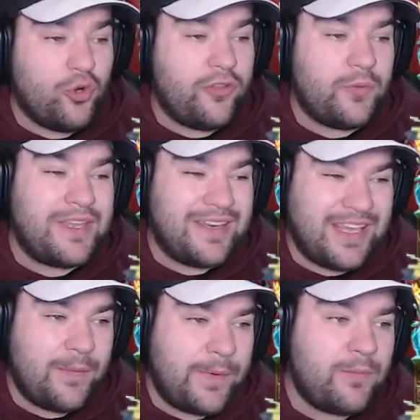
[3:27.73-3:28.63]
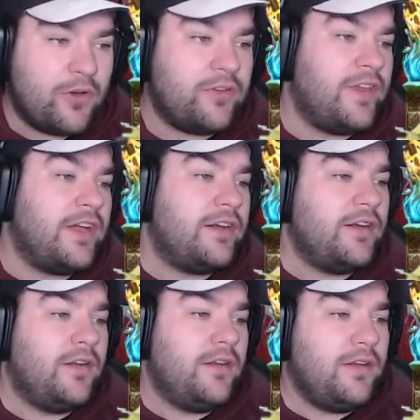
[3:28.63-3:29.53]
that we can keep him knocked down.
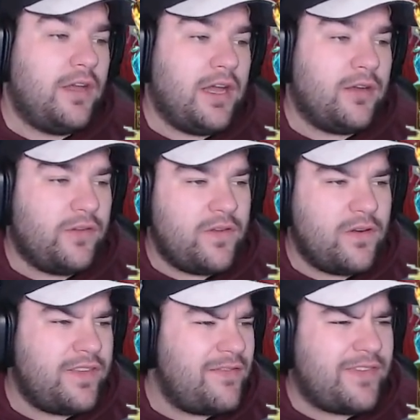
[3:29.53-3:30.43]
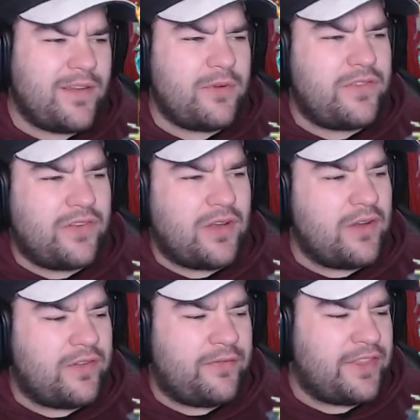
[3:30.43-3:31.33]
Because knockdown for some reason
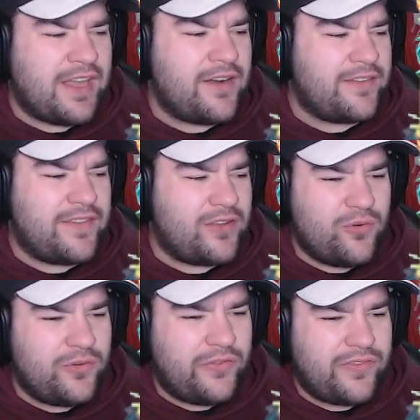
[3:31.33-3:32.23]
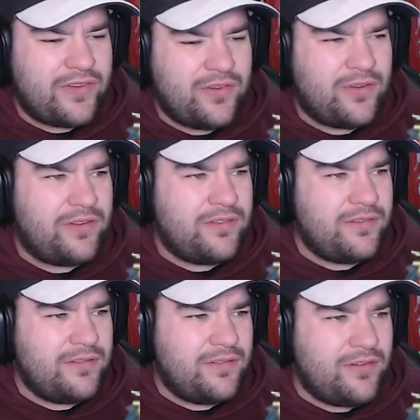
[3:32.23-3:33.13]
goes off the character that causes it, not
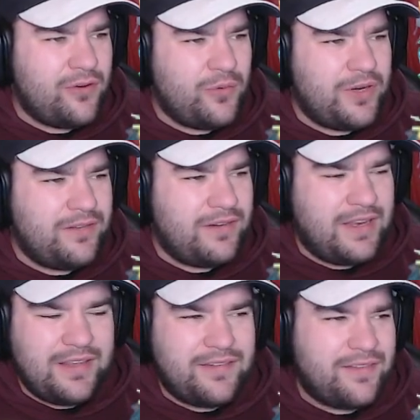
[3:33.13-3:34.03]
who it is.